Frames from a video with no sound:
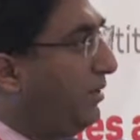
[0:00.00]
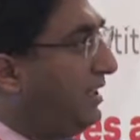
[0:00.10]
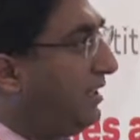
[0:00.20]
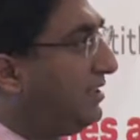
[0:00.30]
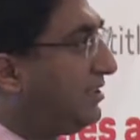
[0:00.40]

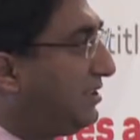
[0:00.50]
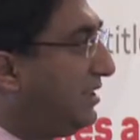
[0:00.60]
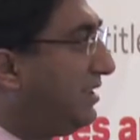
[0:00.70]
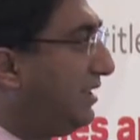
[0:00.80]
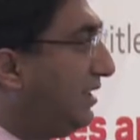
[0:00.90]
we
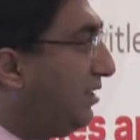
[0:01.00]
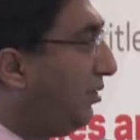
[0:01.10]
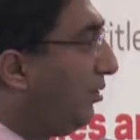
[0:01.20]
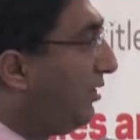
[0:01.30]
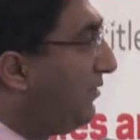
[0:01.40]
consider
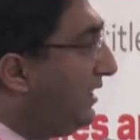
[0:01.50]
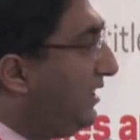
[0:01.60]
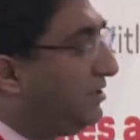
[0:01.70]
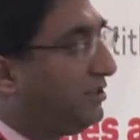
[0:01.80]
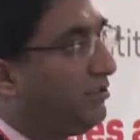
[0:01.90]
all of
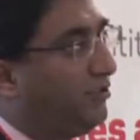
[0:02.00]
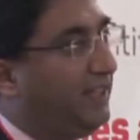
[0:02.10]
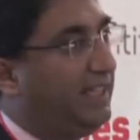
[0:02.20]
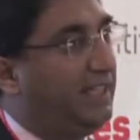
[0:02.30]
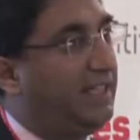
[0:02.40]
these
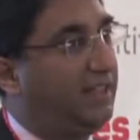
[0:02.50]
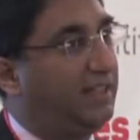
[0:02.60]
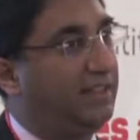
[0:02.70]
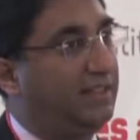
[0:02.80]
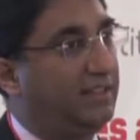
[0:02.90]
three
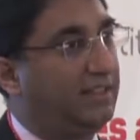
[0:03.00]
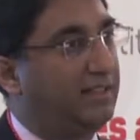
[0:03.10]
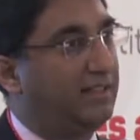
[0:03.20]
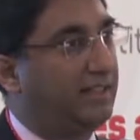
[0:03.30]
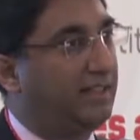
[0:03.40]

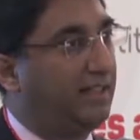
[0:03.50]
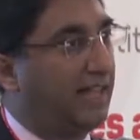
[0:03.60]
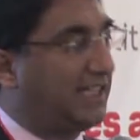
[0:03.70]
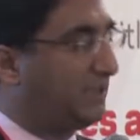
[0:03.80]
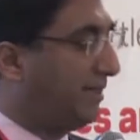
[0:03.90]

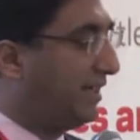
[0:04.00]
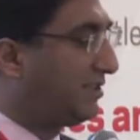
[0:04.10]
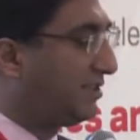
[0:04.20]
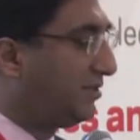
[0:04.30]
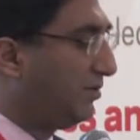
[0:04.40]

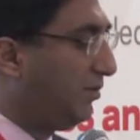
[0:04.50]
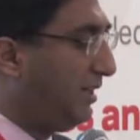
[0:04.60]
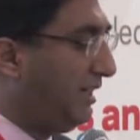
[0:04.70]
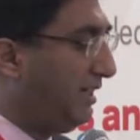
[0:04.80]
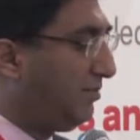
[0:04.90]
aspects,
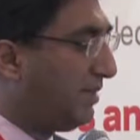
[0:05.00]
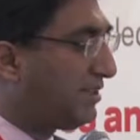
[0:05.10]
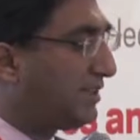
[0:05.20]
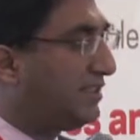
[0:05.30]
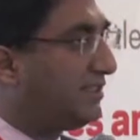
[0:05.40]
we
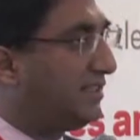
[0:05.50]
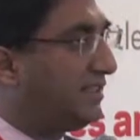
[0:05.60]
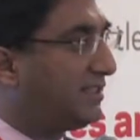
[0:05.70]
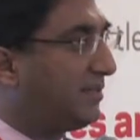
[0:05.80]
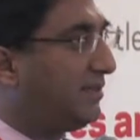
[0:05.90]
must
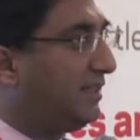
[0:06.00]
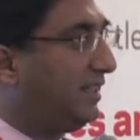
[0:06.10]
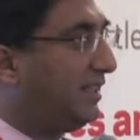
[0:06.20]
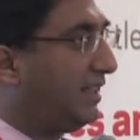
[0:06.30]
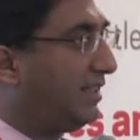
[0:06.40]
consider
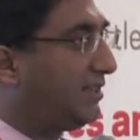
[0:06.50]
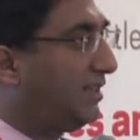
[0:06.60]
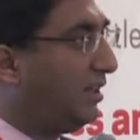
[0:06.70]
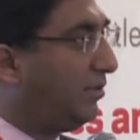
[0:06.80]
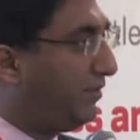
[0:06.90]
something that
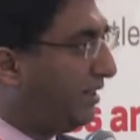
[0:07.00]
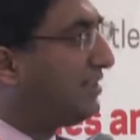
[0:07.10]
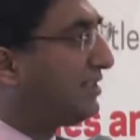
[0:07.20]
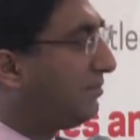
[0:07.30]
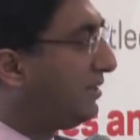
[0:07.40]
we've
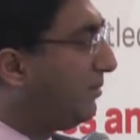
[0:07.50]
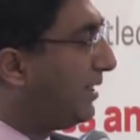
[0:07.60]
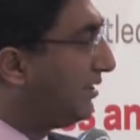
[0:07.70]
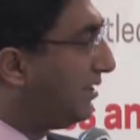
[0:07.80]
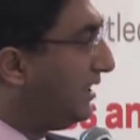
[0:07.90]
heard something
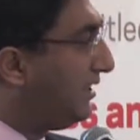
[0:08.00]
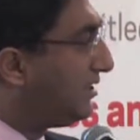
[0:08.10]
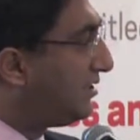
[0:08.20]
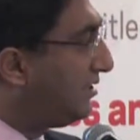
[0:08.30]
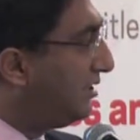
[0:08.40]
about early
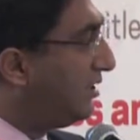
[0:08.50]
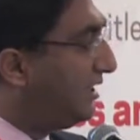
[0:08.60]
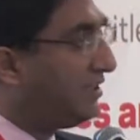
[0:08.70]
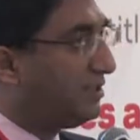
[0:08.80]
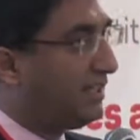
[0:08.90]
this,
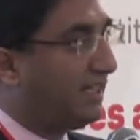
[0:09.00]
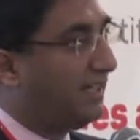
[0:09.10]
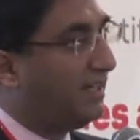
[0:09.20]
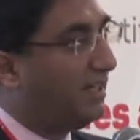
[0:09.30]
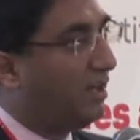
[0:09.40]
earlier
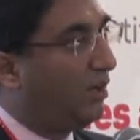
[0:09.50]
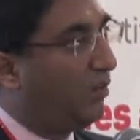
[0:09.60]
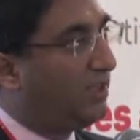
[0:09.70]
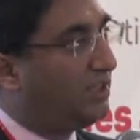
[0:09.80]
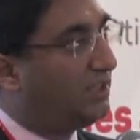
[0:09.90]
today,
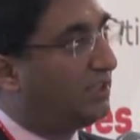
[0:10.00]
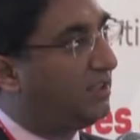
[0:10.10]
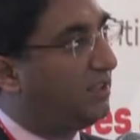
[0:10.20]
which is a